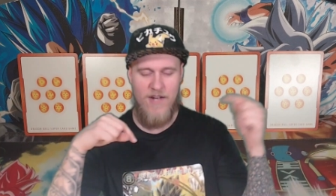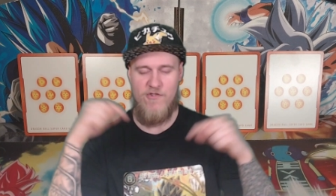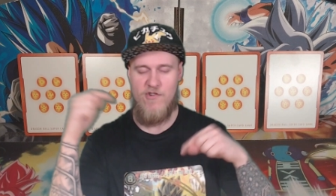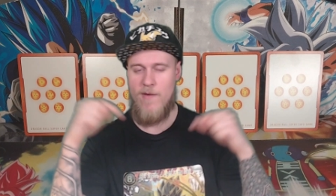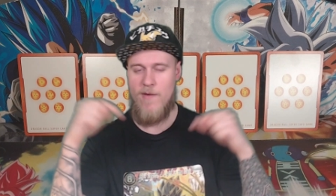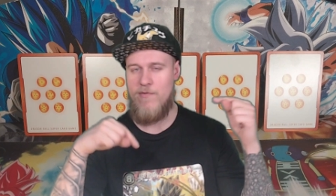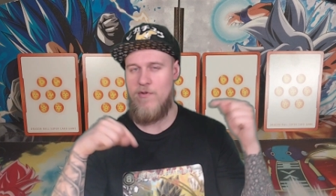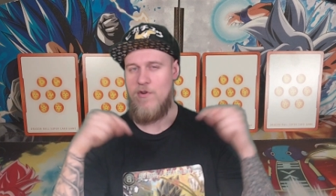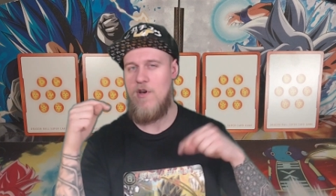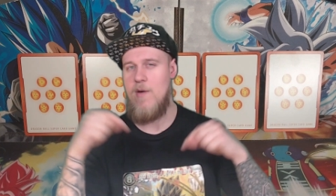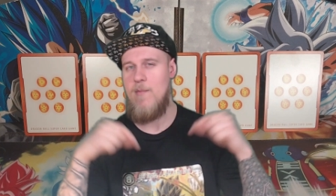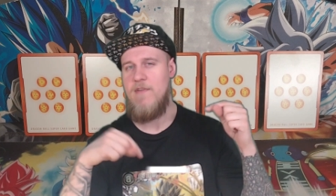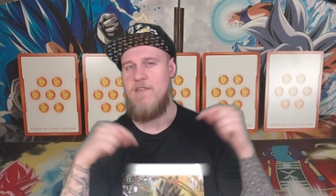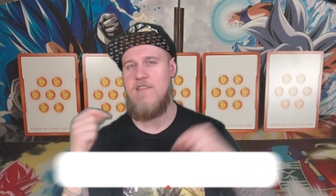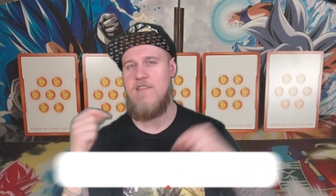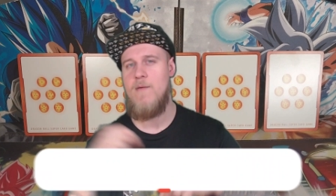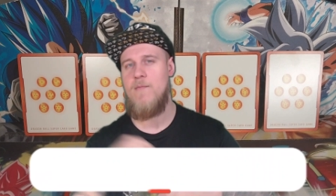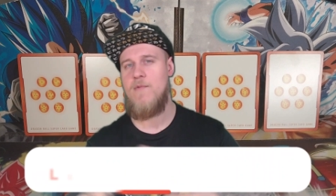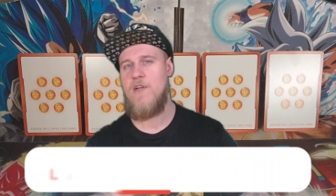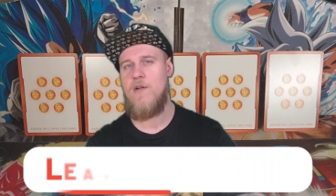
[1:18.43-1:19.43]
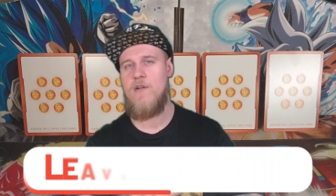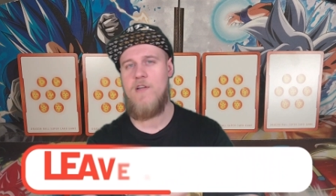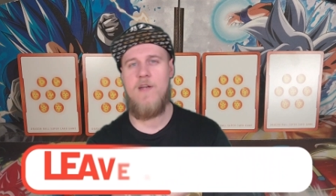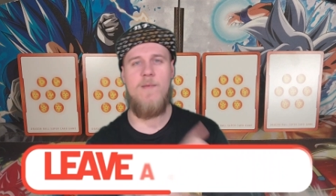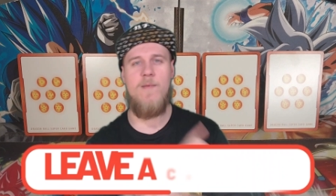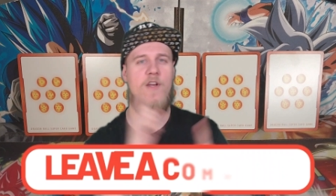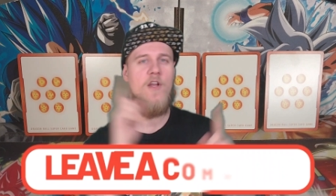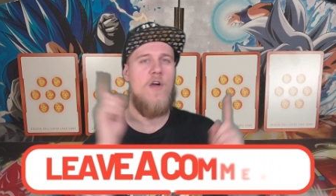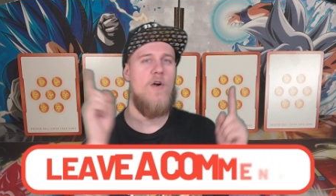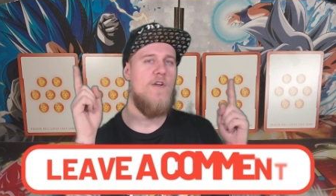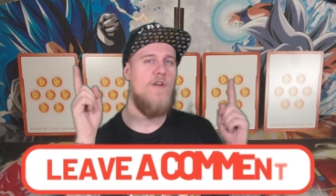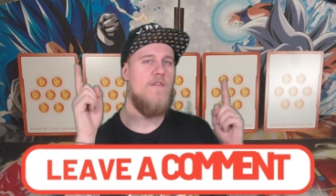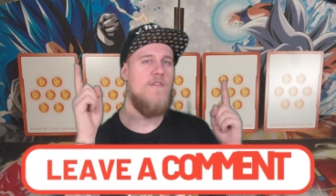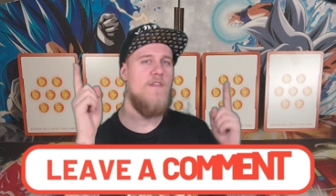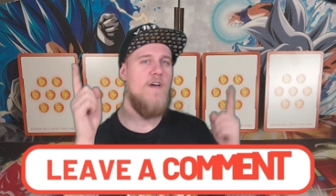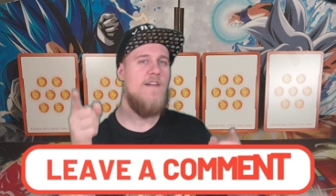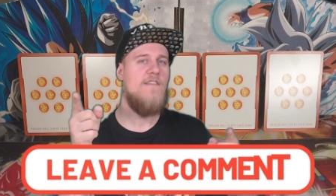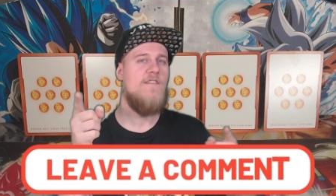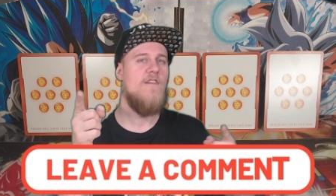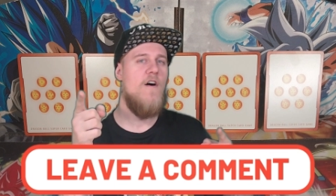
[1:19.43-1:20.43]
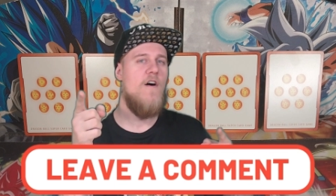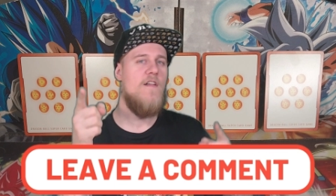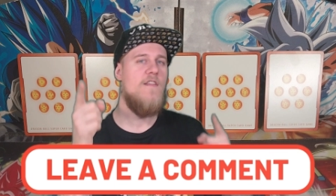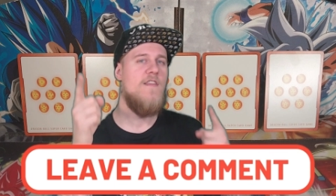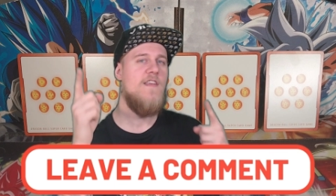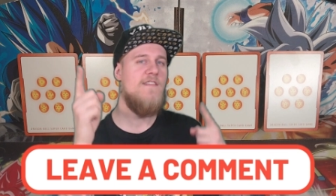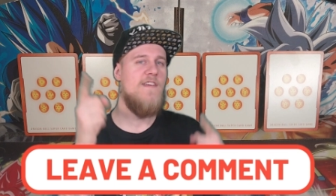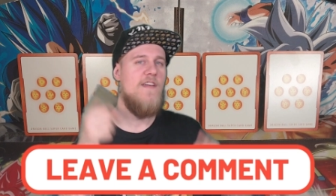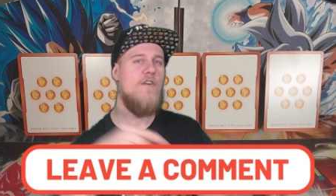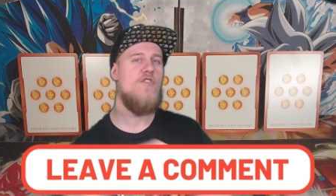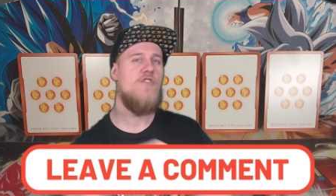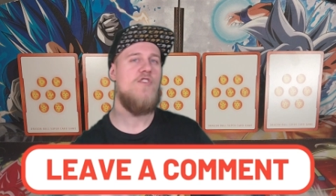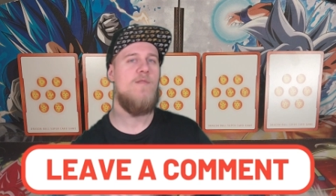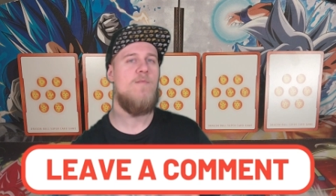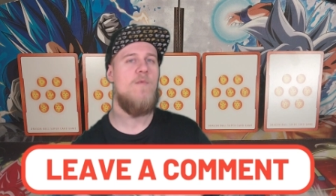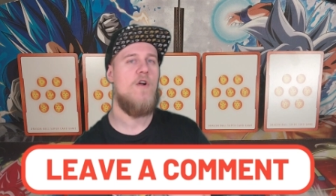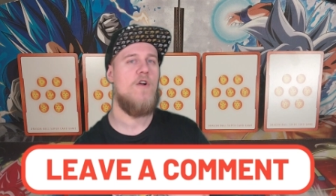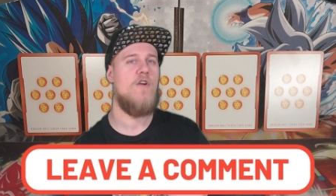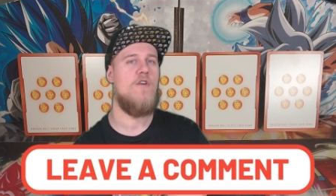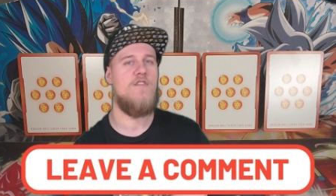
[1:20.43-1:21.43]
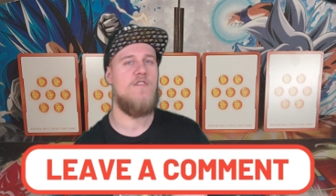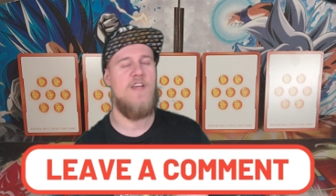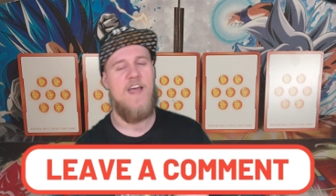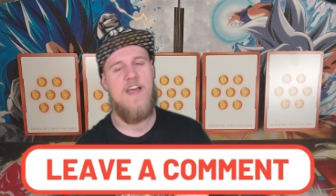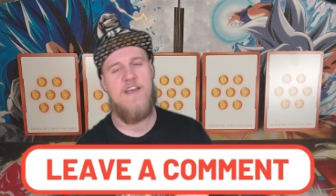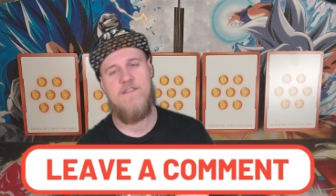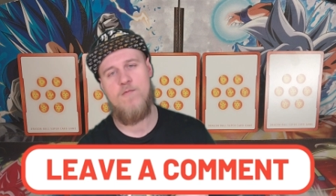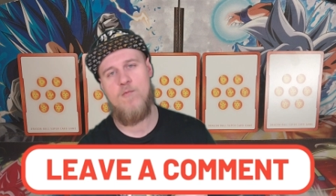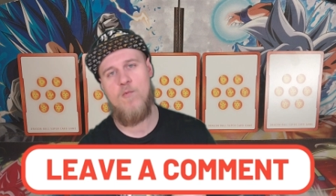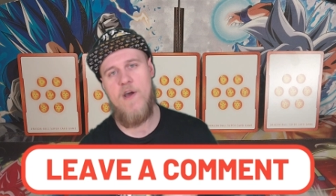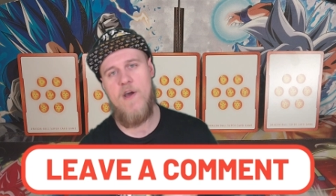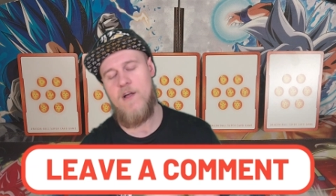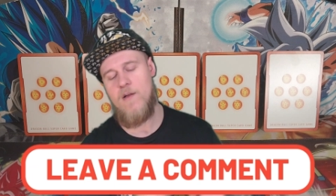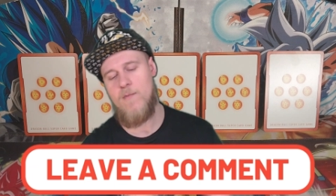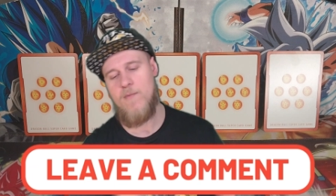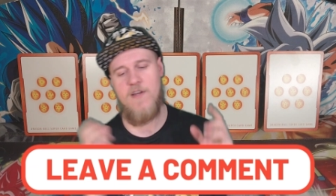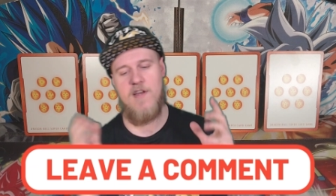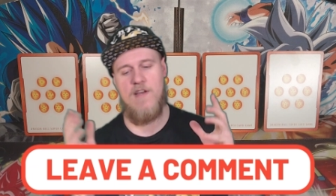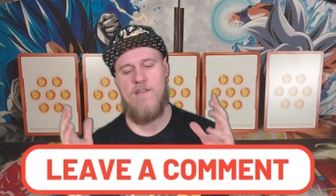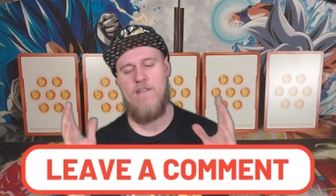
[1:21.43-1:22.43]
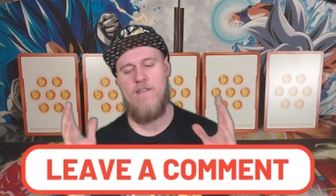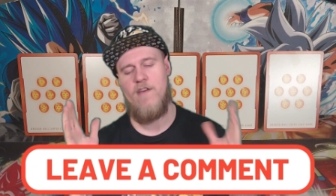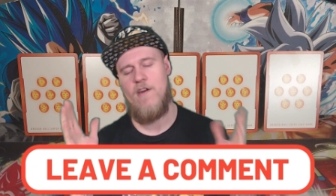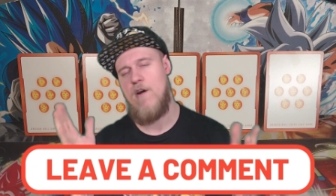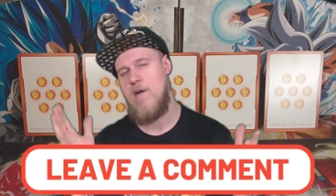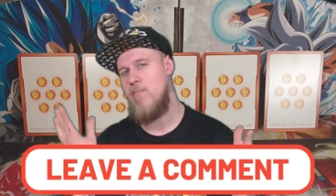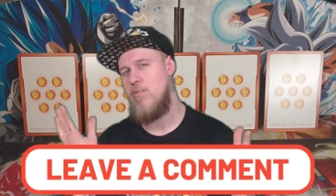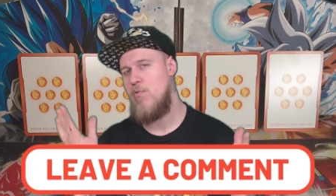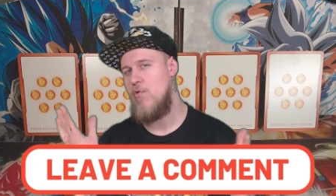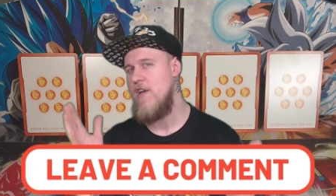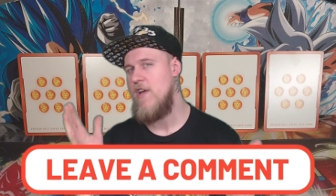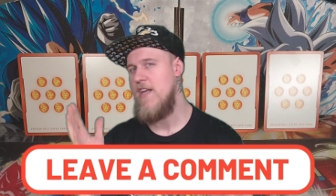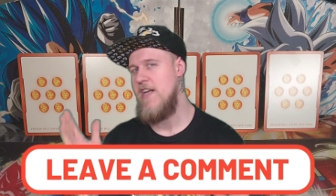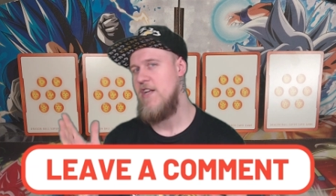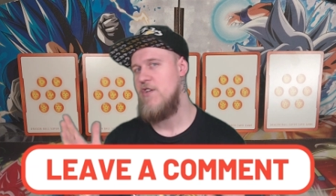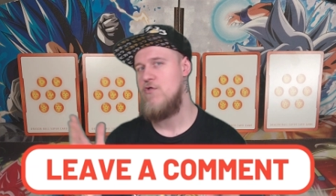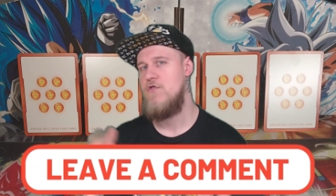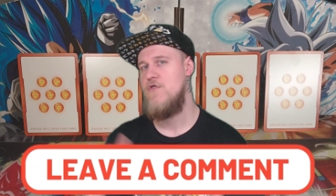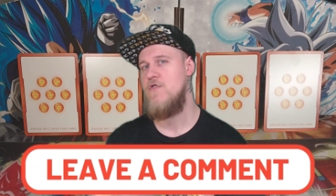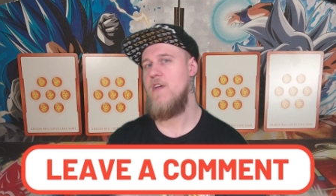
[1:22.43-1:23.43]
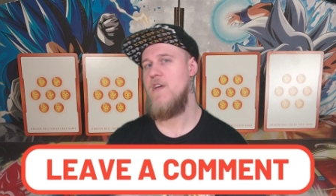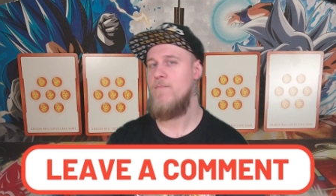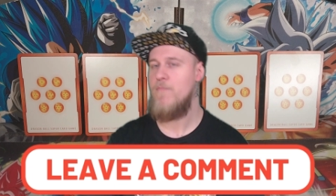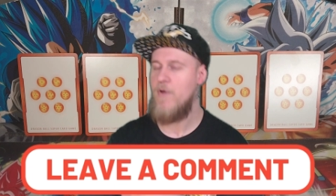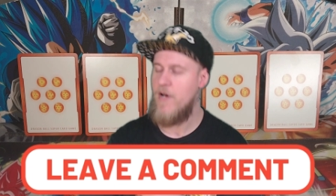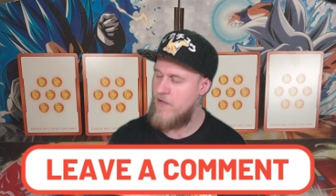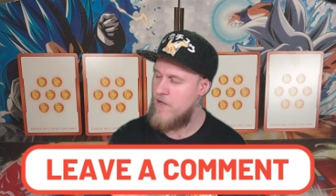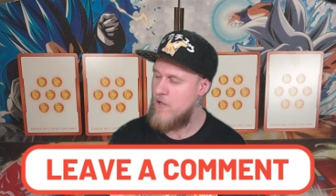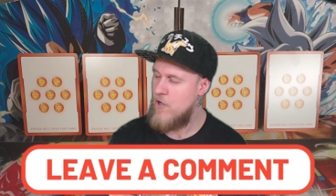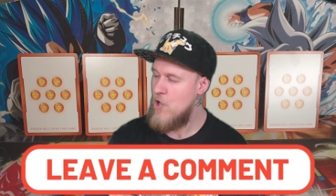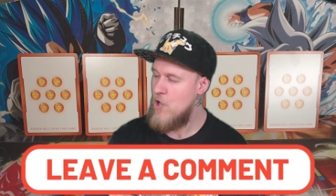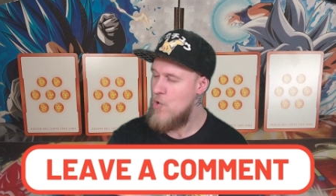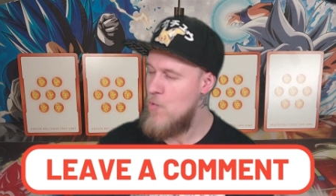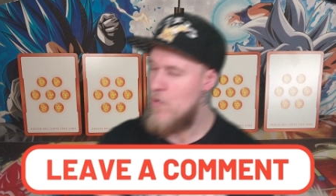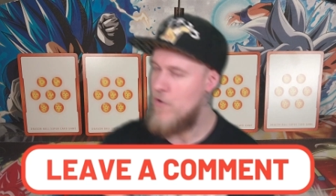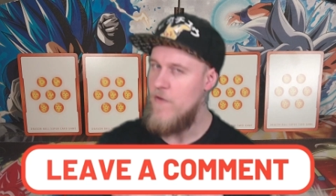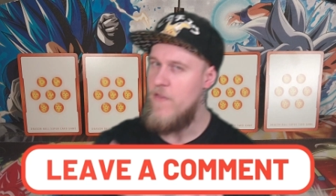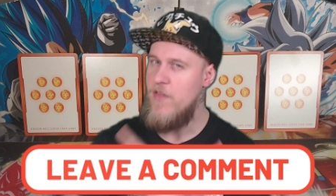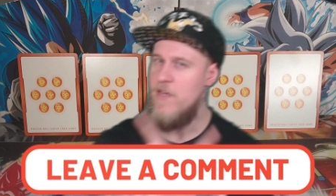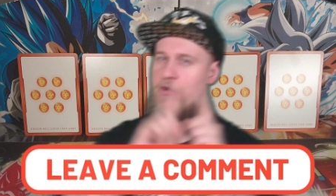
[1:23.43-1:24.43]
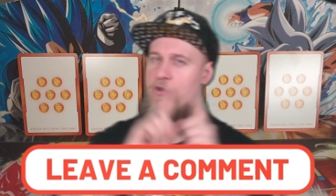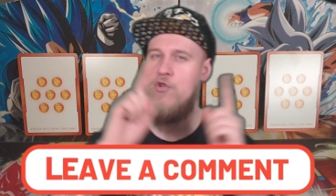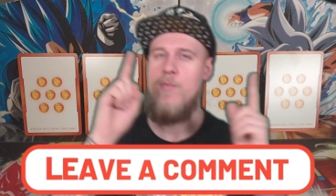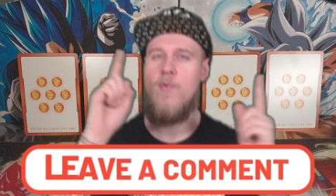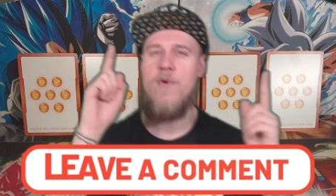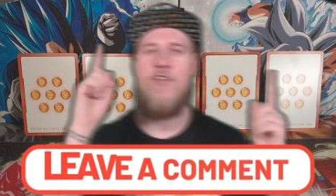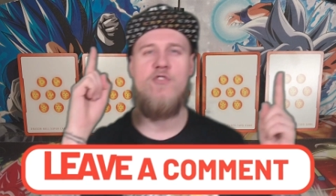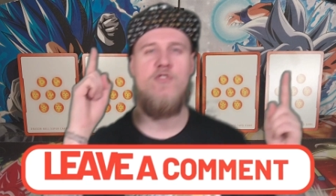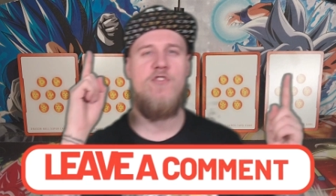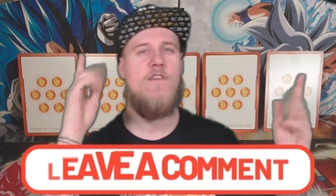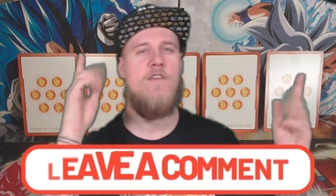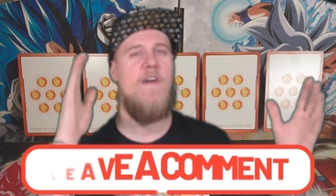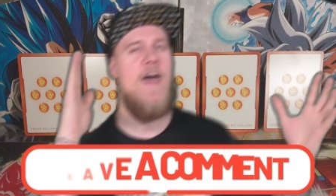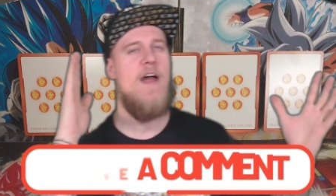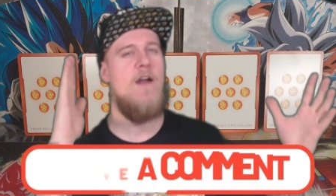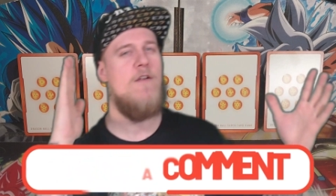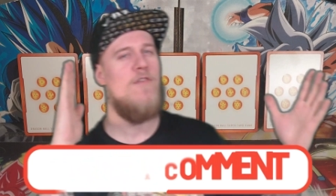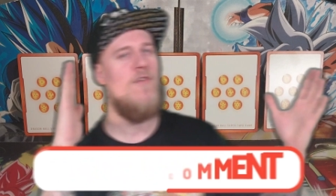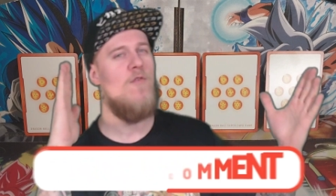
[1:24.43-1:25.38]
drop some comments down below letting me know your thoughts on these energy markers as well, because they are pretty interesting. But with all the YouTuber intro stuff out of the